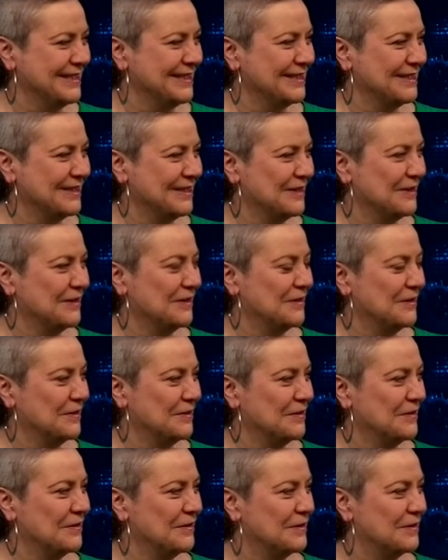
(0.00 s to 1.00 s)

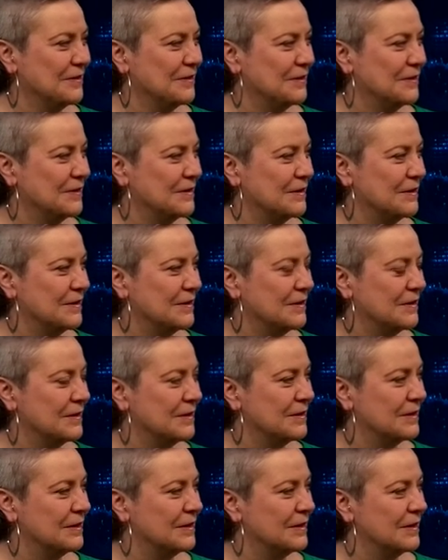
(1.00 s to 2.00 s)

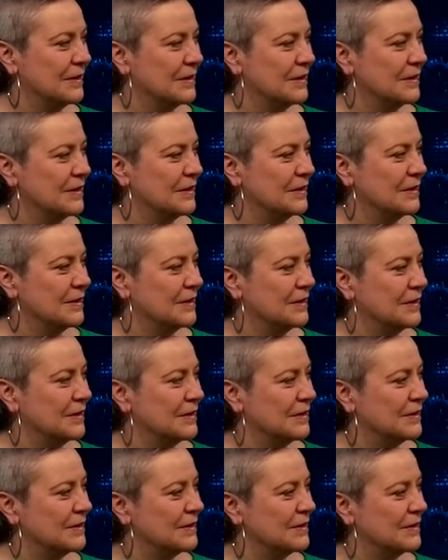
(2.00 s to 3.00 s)

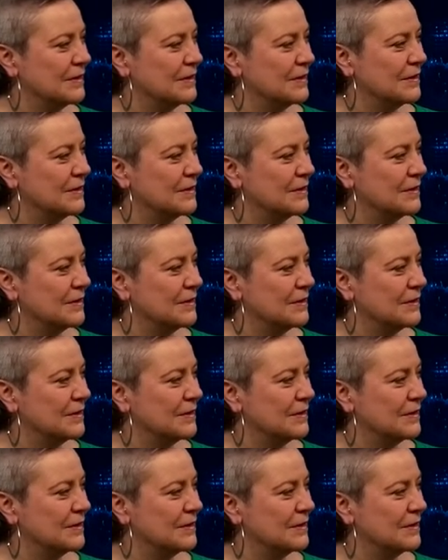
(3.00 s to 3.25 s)
No words are spoken by the person on screen.